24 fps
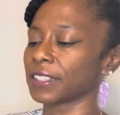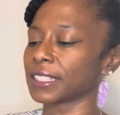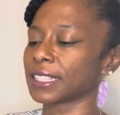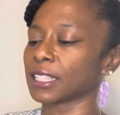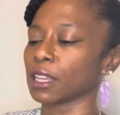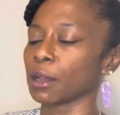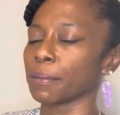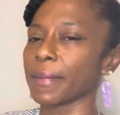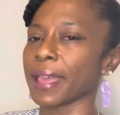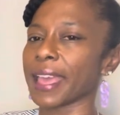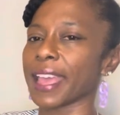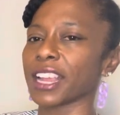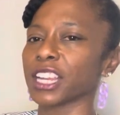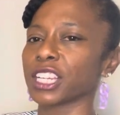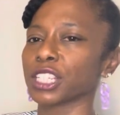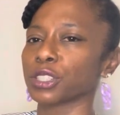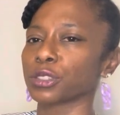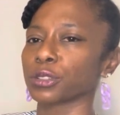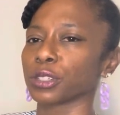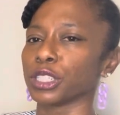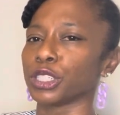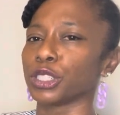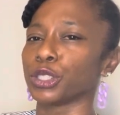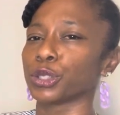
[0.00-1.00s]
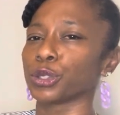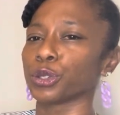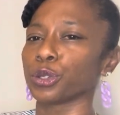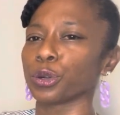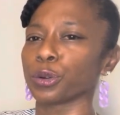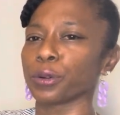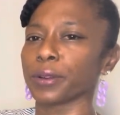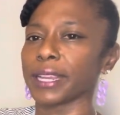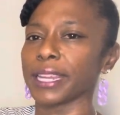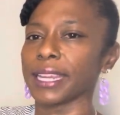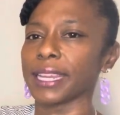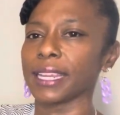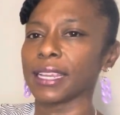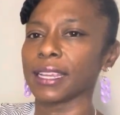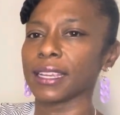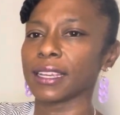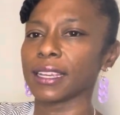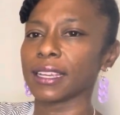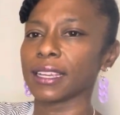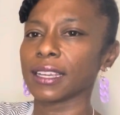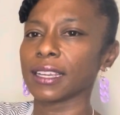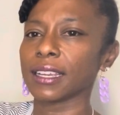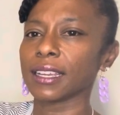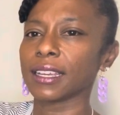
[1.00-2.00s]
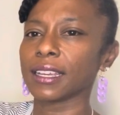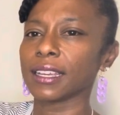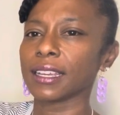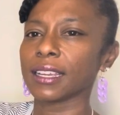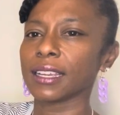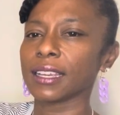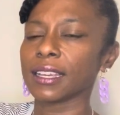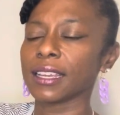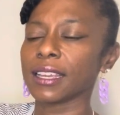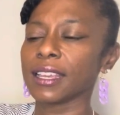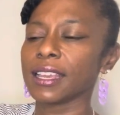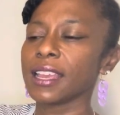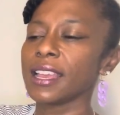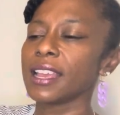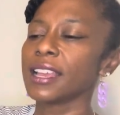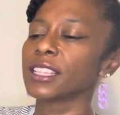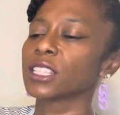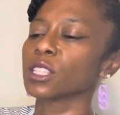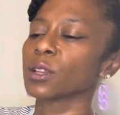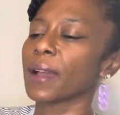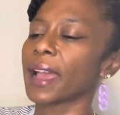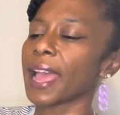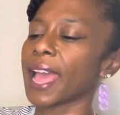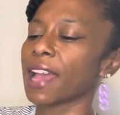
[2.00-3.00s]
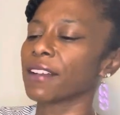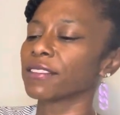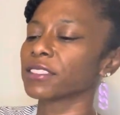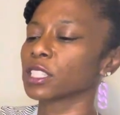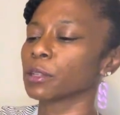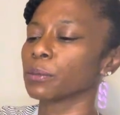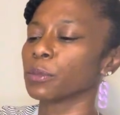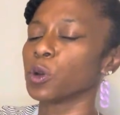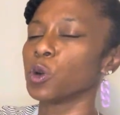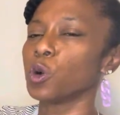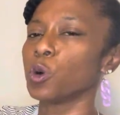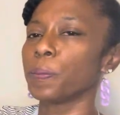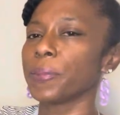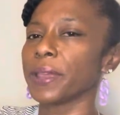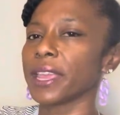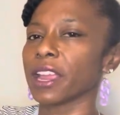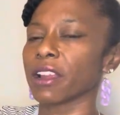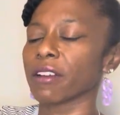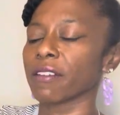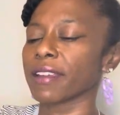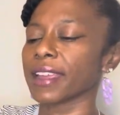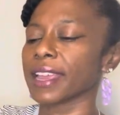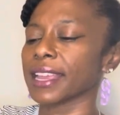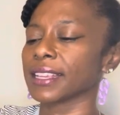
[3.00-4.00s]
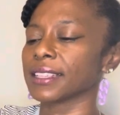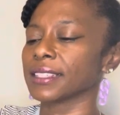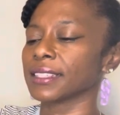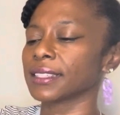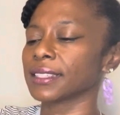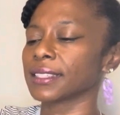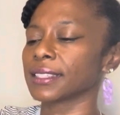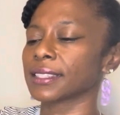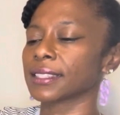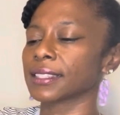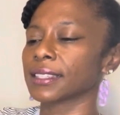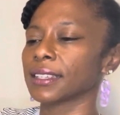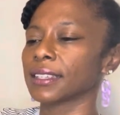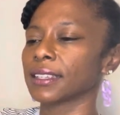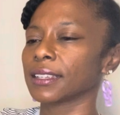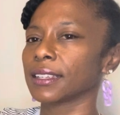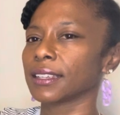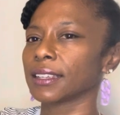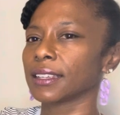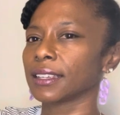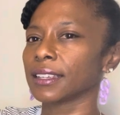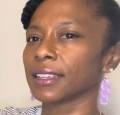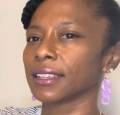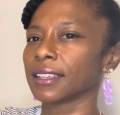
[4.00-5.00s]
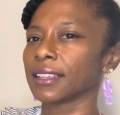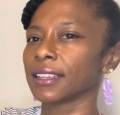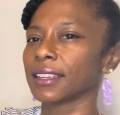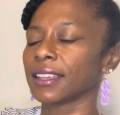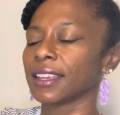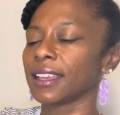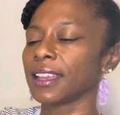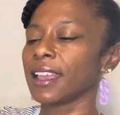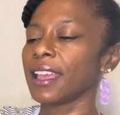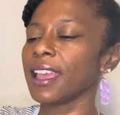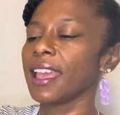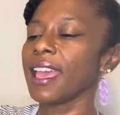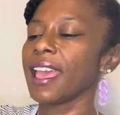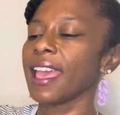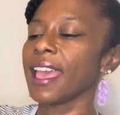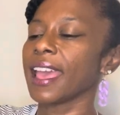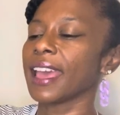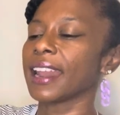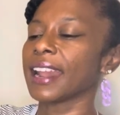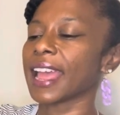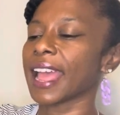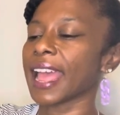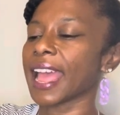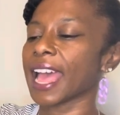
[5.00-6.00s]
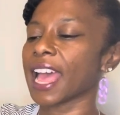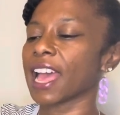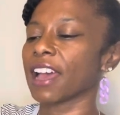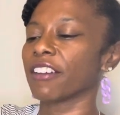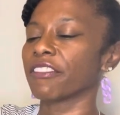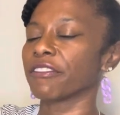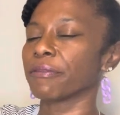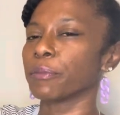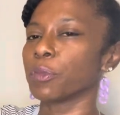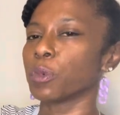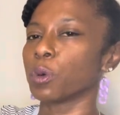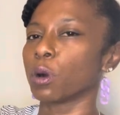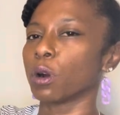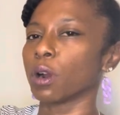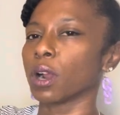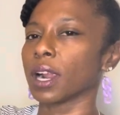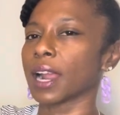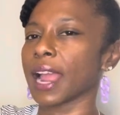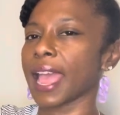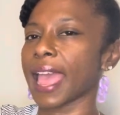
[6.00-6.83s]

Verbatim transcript: some extra jewelry. So I have some hoop earrings. And I have more